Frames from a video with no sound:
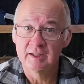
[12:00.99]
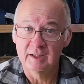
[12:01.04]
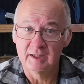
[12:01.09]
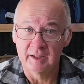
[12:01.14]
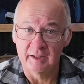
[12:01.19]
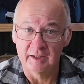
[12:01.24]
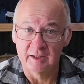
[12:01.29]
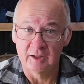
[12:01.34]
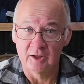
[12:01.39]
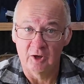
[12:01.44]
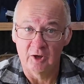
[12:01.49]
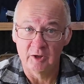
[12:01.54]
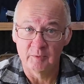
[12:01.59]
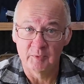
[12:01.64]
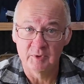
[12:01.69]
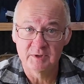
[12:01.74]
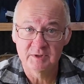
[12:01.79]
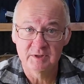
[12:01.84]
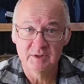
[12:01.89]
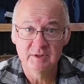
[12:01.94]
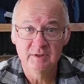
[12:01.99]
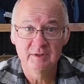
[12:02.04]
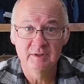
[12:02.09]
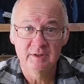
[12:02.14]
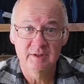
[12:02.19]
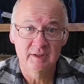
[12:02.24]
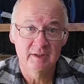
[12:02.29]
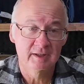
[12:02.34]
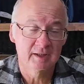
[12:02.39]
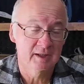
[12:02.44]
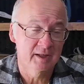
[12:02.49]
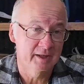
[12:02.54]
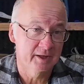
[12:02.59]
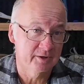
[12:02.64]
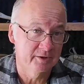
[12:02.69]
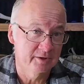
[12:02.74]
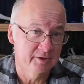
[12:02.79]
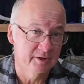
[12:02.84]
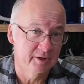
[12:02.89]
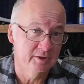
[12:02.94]
click the like button,
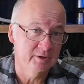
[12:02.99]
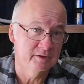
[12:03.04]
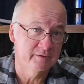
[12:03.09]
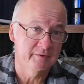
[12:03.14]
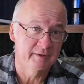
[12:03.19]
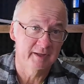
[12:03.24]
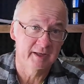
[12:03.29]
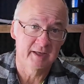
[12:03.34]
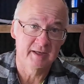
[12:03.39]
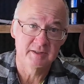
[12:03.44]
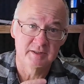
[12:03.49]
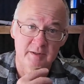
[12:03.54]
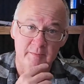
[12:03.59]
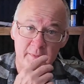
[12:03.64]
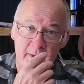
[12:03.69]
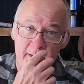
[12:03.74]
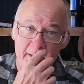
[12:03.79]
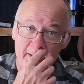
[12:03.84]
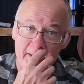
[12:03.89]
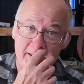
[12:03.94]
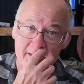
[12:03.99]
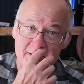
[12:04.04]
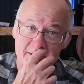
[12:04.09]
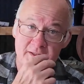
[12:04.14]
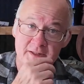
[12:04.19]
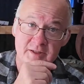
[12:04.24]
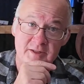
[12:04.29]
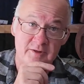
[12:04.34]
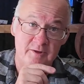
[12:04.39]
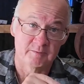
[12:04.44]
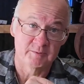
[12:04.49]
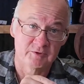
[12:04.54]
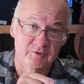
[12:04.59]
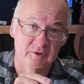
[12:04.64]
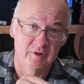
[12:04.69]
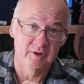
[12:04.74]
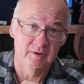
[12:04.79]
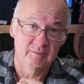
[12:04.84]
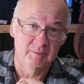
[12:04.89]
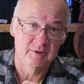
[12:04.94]
click on the notification bell next to the
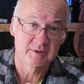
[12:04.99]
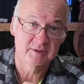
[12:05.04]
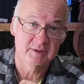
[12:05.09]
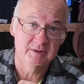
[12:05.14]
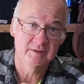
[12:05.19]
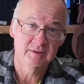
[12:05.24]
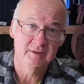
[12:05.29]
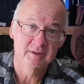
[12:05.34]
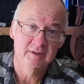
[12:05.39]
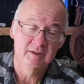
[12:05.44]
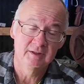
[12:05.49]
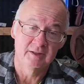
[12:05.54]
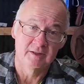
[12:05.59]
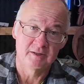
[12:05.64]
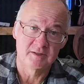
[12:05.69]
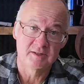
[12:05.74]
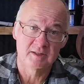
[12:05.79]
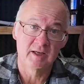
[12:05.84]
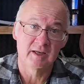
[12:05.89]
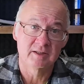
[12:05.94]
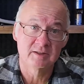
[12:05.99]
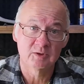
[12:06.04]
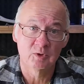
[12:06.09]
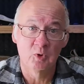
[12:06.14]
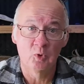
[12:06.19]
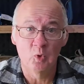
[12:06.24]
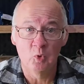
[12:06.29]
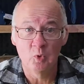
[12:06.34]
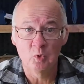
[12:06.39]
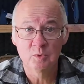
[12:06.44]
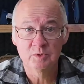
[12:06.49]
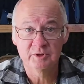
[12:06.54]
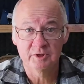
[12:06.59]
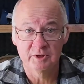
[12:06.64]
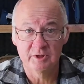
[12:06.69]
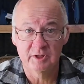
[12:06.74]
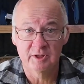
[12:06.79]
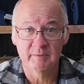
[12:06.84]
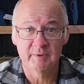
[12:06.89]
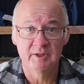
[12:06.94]
subscribe button and select all,
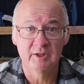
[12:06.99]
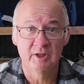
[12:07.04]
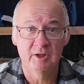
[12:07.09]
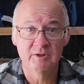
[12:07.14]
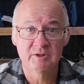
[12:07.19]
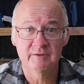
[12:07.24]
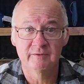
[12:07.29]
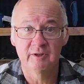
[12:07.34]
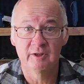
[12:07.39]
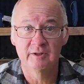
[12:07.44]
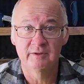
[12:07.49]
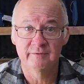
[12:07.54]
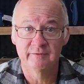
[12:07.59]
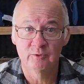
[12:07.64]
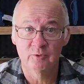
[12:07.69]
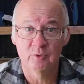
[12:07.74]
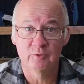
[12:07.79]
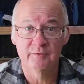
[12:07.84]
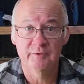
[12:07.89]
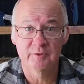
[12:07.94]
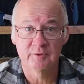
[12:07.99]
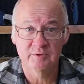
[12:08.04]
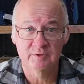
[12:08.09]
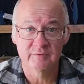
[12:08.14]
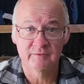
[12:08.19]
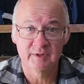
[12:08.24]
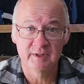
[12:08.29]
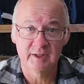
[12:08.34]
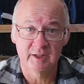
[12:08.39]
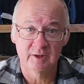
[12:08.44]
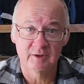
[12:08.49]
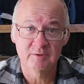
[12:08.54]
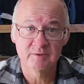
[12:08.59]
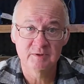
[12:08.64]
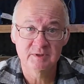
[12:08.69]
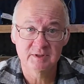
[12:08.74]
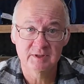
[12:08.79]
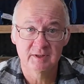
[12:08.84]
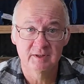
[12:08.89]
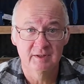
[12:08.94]
so you can be notified of all future
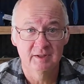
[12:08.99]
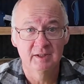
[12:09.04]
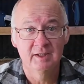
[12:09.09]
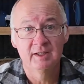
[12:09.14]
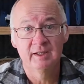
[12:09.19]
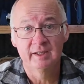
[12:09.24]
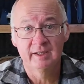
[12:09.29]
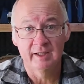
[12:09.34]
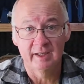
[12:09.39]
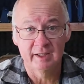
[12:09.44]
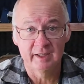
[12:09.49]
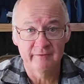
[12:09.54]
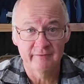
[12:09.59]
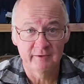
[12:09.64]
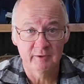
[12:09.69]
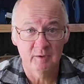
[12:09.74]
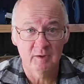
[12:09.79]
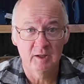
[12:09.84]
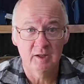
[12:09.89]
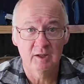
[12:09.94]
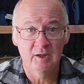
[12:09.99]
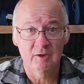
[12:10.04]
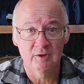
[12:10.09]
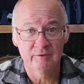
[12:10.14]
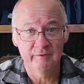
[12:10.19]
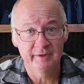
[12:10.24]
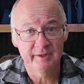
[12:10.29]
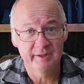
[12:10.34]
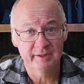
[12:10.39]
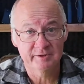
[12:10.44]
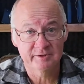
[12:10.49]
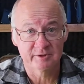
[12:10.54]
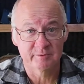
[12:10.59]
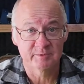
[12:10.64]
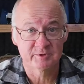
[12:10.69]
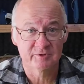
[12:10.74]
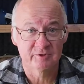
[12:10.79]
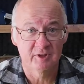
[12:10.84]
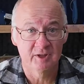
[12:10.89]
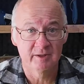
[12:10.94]
videos. And if you are already a
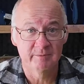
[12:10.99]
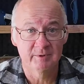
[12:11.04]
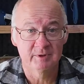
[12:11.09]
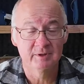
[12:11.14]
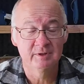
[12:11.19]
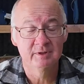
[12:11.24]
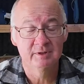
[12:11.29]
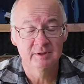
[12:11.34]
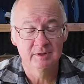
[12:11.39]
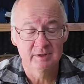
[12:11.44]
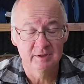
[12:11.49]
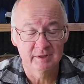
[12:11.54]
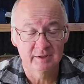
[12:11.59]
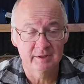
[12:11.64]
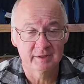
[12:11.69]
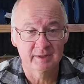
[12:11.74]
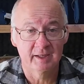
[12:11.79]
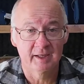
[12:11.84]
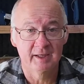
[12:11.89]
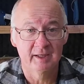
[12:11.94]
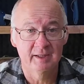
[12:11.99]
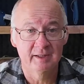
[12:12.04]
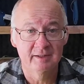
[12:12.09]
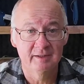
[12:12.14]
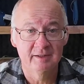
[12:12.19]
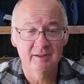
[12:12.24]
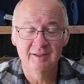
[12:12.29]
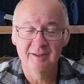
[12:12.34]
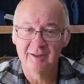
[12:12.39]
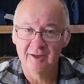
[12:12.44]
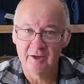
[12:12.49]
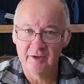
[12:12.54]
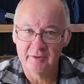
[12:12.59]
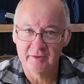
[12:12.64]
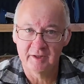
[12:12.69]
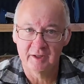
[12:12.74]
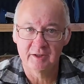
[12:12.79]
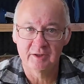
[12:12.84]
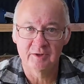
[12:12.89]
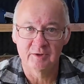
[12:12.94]
subscriber, again, I
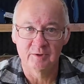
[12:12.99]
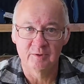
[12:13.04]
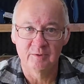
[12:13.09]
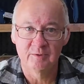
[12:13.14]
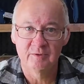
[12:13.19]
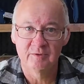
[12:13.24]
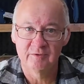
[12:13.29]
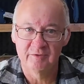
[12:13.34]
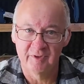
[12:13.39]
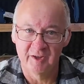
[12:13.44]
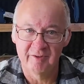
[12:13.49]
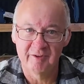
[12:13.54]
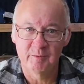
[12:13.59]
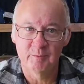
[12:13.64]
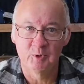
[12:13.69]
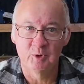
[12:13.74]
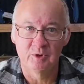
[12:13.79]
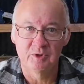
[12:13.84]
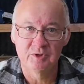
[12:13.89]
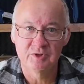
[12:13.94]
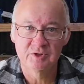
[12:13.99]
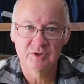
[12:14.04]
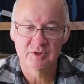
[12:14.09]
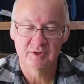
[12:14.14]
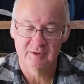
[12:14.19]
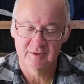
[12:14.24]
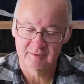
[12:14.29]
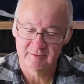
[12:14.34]
thank you very much.